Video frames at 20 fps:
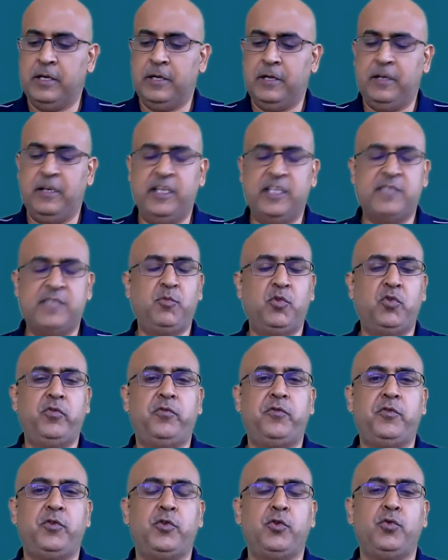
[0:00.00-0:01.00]
Let's
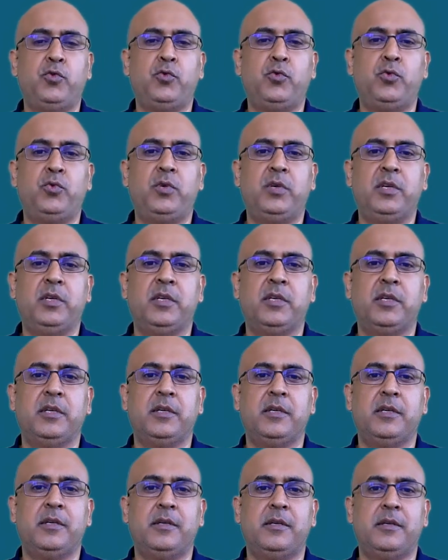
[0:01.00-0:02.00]
move to
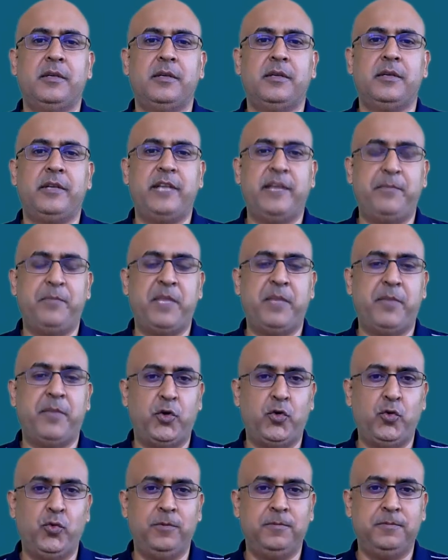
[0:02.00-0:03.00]
tip
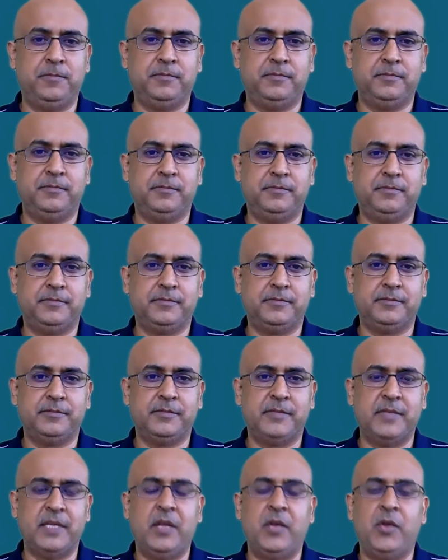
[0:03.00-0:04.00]
number 2.
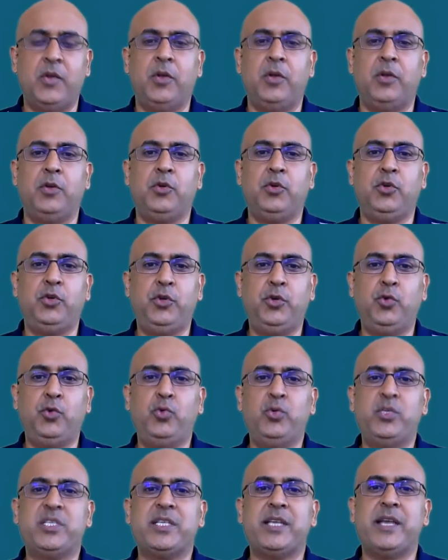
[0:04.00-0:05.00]

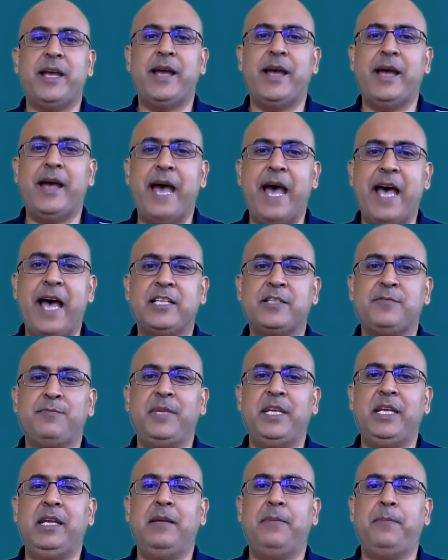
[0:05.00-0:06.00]
Use as
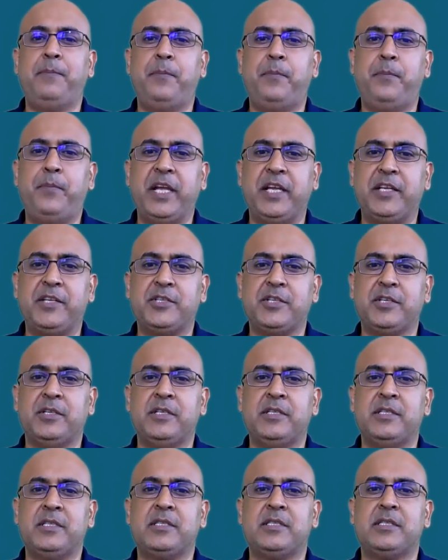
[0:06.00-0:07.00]
many
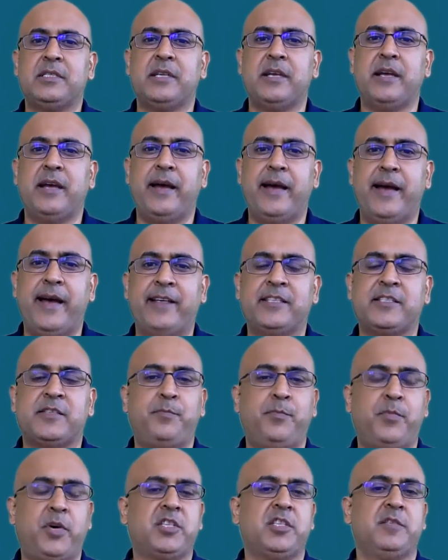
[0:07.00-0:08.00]
pictures
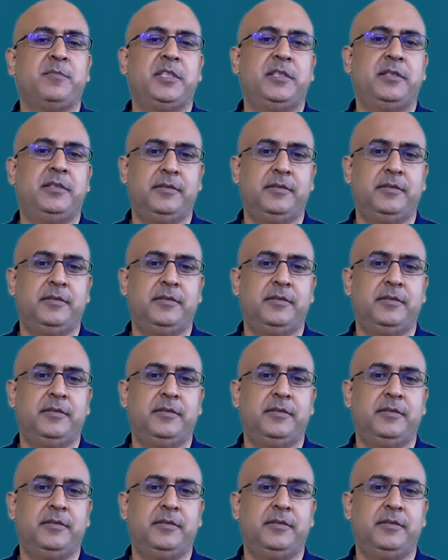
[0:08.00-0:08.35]
as possible.